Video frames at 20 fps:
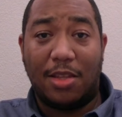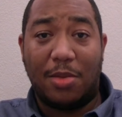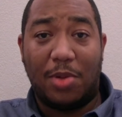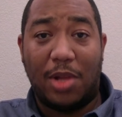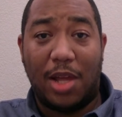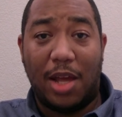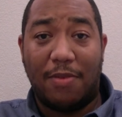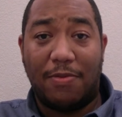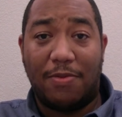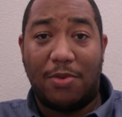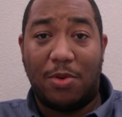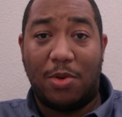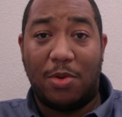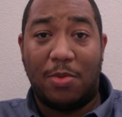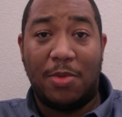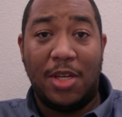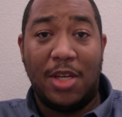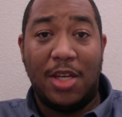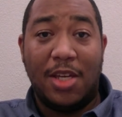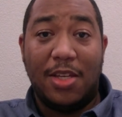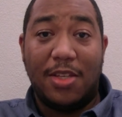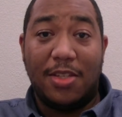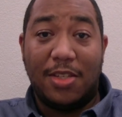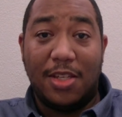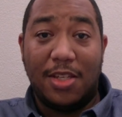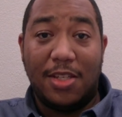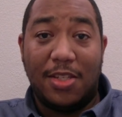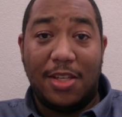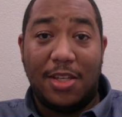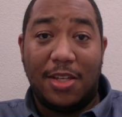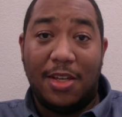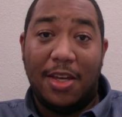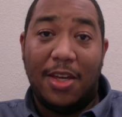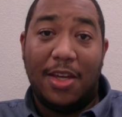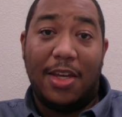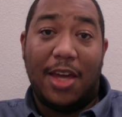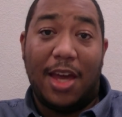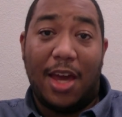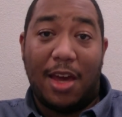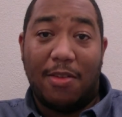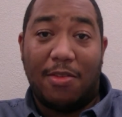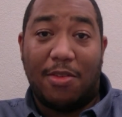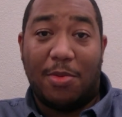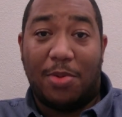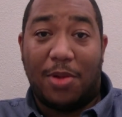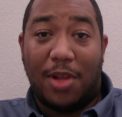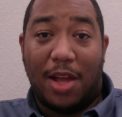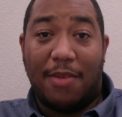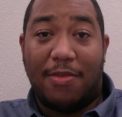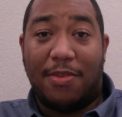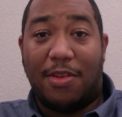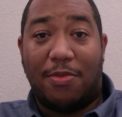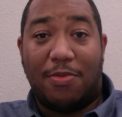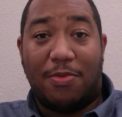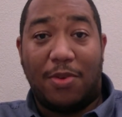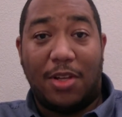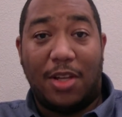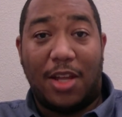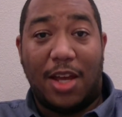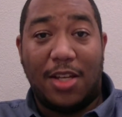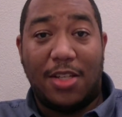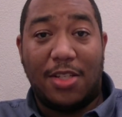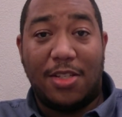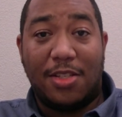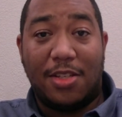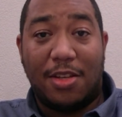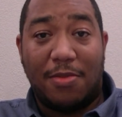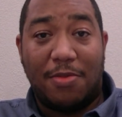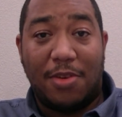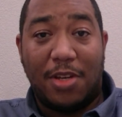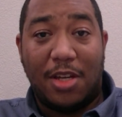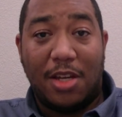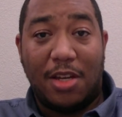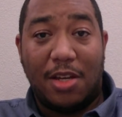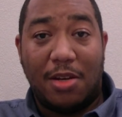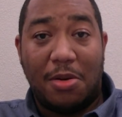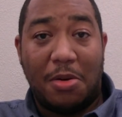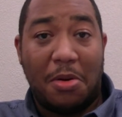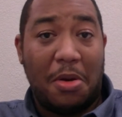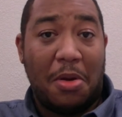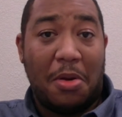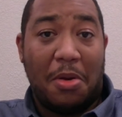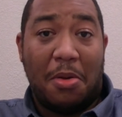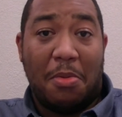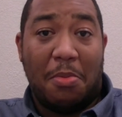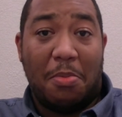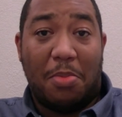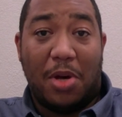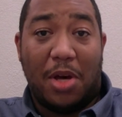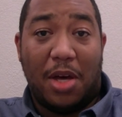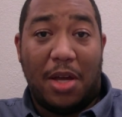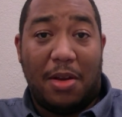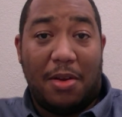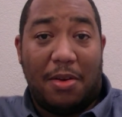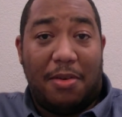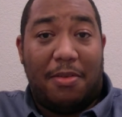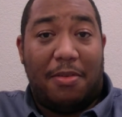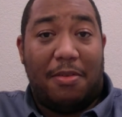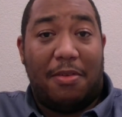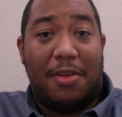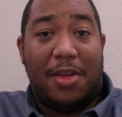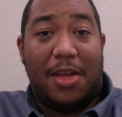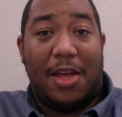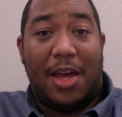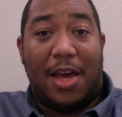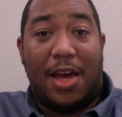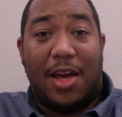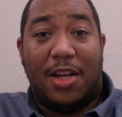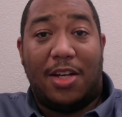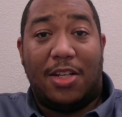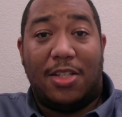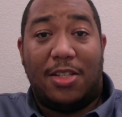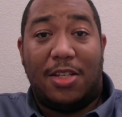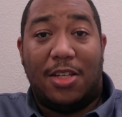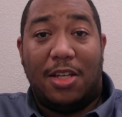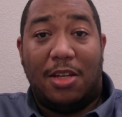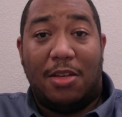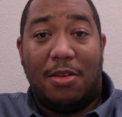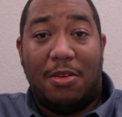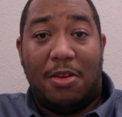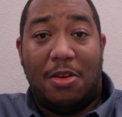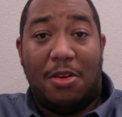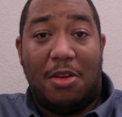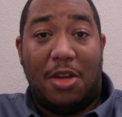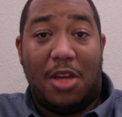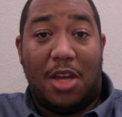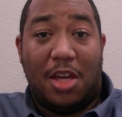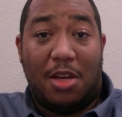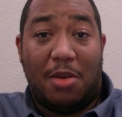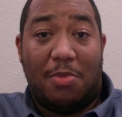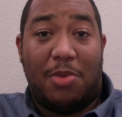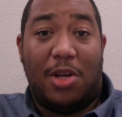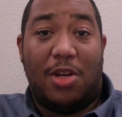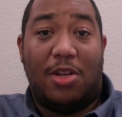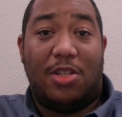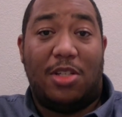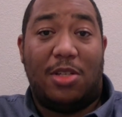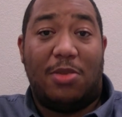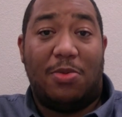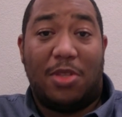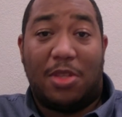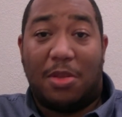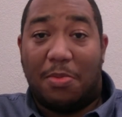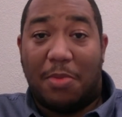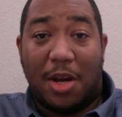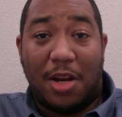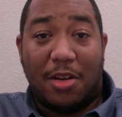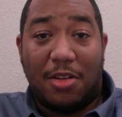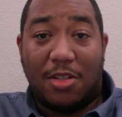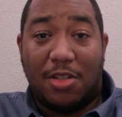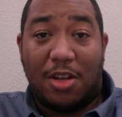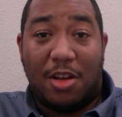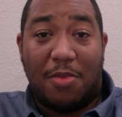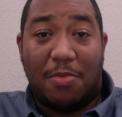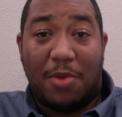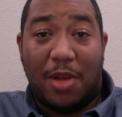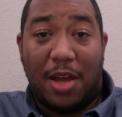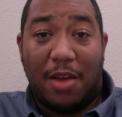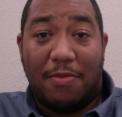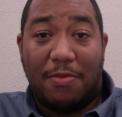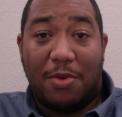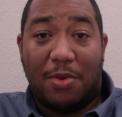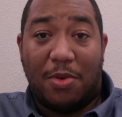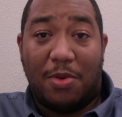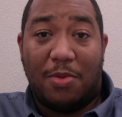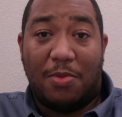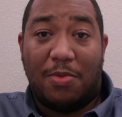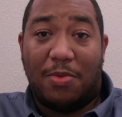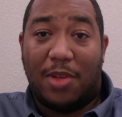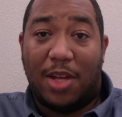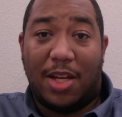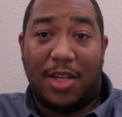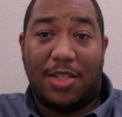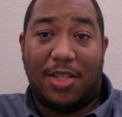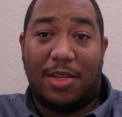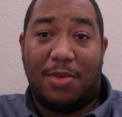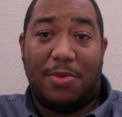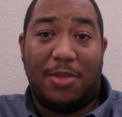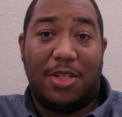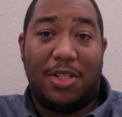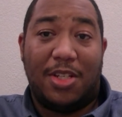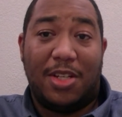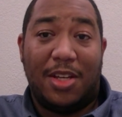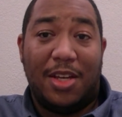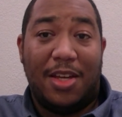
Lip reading: the platform. It's easy. You have to apply for the free license every year. But honestly, in comparison with the Microsoft platform, like I say, which